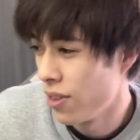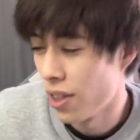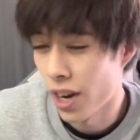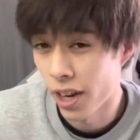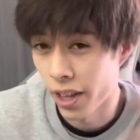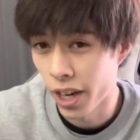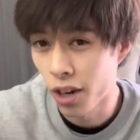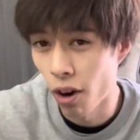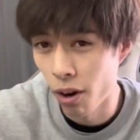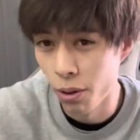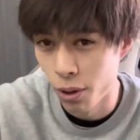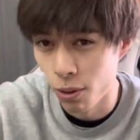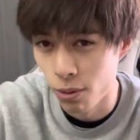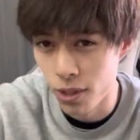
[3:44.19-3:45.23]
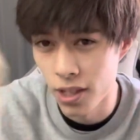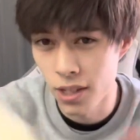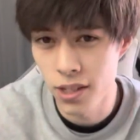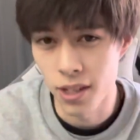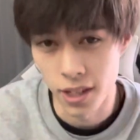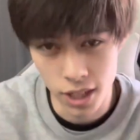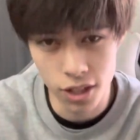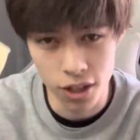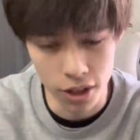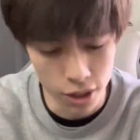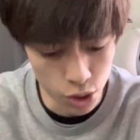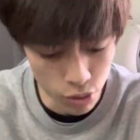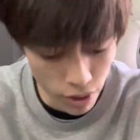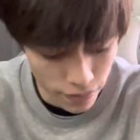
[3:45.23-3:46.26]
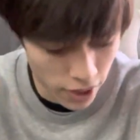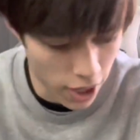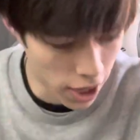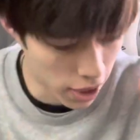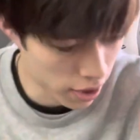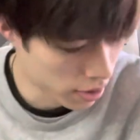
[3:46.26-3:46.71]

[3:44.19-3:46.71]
that are like car enthusiasts and into the drift gang